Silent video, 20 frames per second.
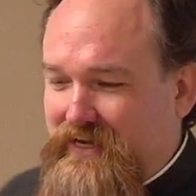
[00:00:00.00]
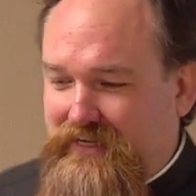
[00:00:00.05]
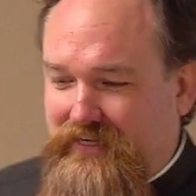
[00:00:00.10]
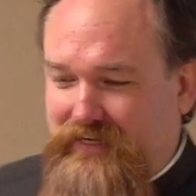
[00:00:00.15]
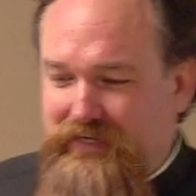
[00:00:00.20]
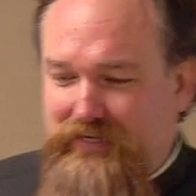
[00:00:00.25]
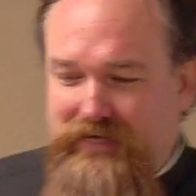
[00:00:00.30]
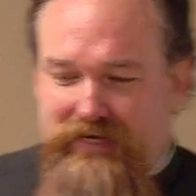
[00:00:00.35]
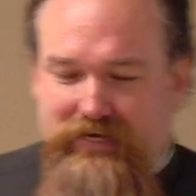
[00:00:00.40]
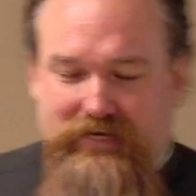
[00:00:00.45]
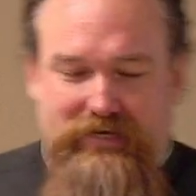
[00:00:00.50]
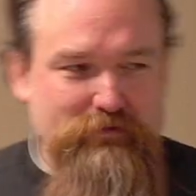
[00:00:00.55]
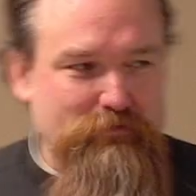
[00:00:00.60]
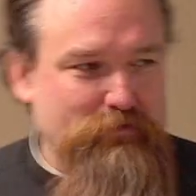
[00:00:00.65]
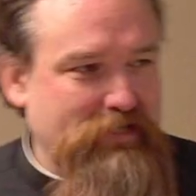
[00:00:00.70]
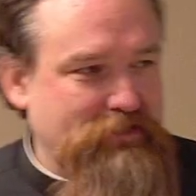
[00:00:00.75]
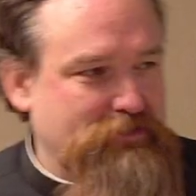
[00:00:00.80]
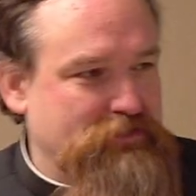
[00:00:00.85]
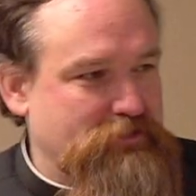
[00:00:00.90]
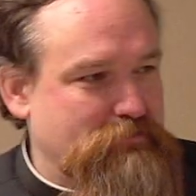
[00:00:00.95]
any uh,
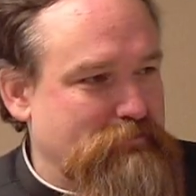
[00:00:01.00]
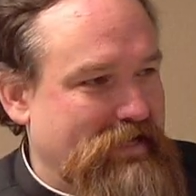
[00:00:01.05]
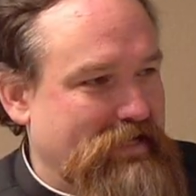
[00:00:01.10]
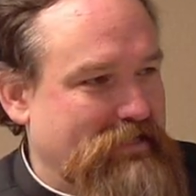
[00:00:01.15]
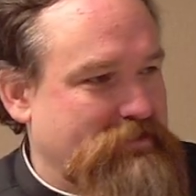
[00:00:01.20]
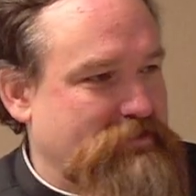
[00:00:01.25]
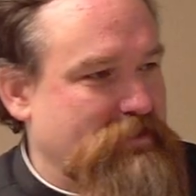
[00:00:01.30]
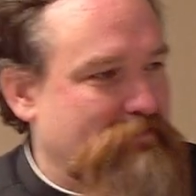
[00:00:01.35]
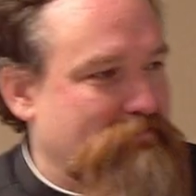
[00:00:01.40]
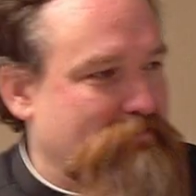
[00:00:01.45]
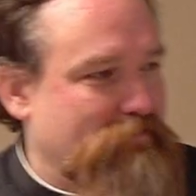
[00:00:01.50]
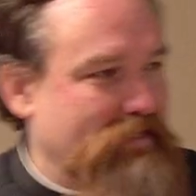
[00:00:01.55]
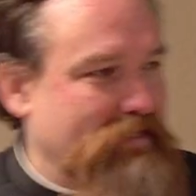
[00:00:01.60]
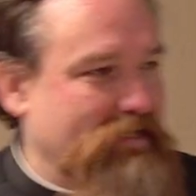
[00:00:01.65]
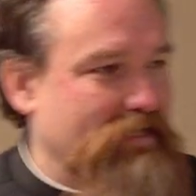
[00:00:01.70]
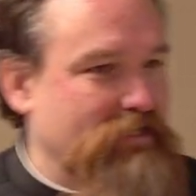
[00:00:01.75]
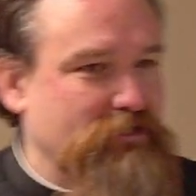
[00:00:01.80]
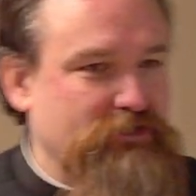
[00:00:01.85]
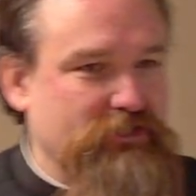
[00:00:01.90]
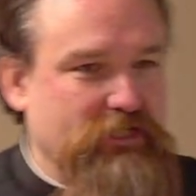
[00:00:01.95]
righteous man
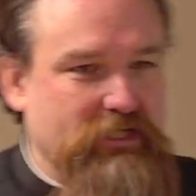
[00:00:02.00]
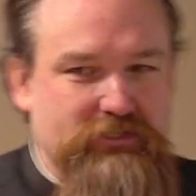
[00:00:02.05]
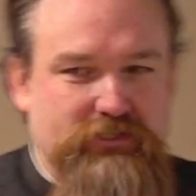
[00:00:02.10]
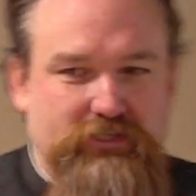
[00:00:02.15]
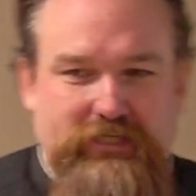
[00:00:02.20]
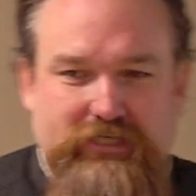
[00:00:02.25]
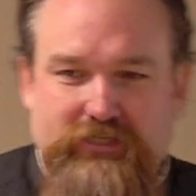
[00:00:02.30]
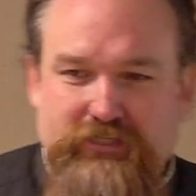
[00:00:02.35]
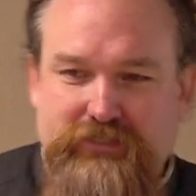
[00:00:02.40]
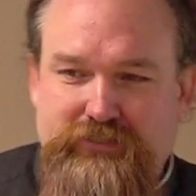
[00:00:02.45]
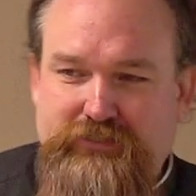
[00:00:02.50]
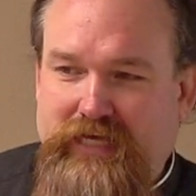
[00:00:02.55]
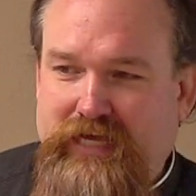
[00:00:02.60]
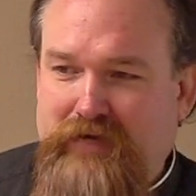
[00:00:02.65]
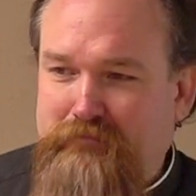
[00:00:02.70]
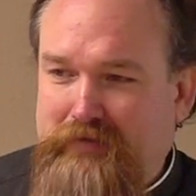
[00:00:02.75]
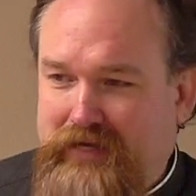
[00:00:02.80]
suffering unjustly could say,